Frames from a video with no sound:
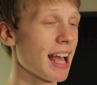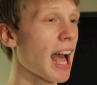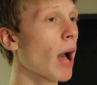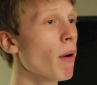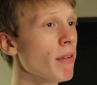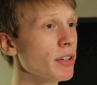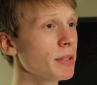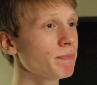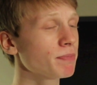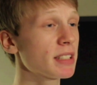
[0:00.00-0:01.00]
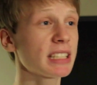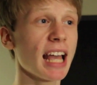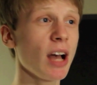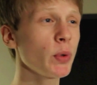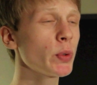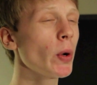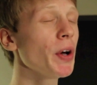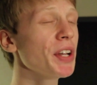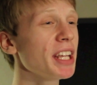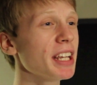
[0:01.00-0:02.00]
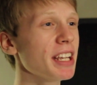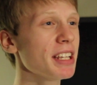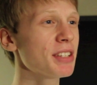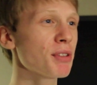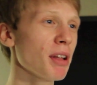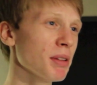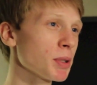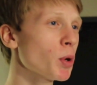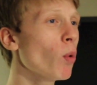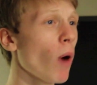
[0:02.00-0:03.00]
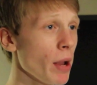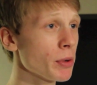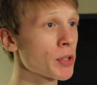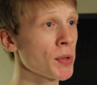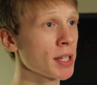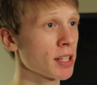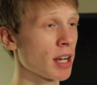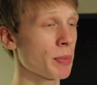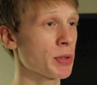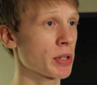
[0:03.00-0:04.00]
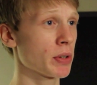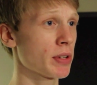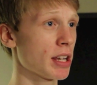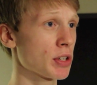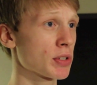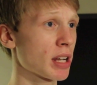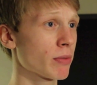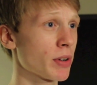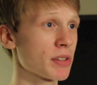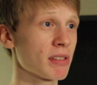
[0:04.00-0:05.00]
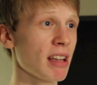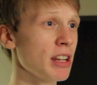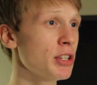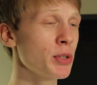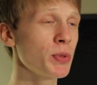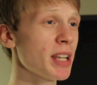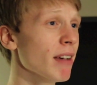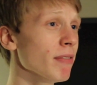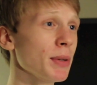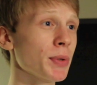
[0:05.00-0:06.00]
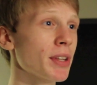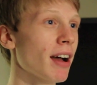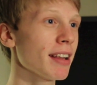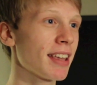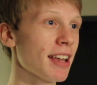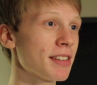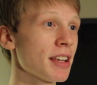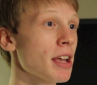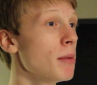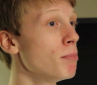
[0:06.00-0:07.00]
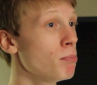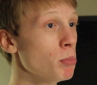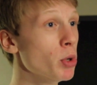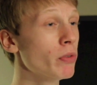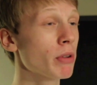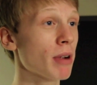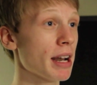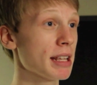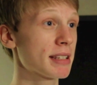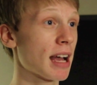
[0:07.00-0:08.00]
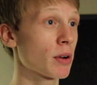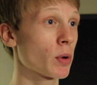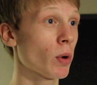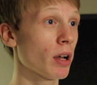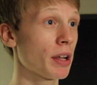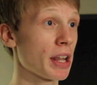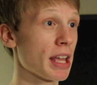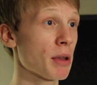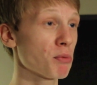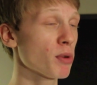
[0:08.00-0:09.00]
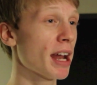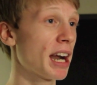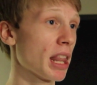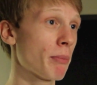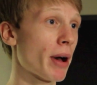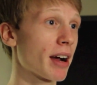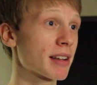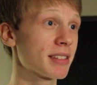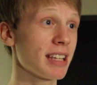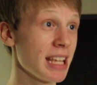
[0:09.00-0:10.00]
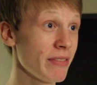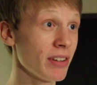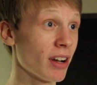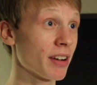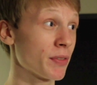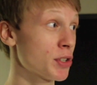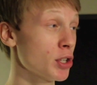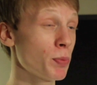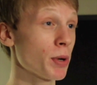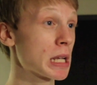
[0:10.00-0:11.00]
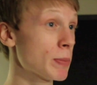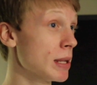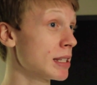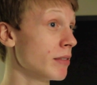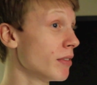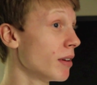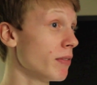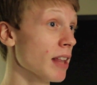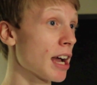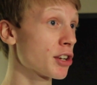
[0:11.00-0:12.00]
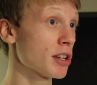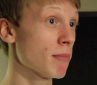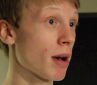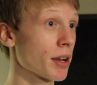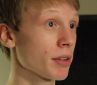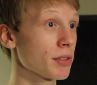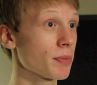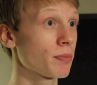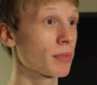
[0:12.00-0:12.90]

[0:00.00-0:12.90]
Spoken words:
However, sound quality is quite restricted on music notation softwares, and you definitely will not get movie-ready sound quality right out of the box, even on super expensive flagship models.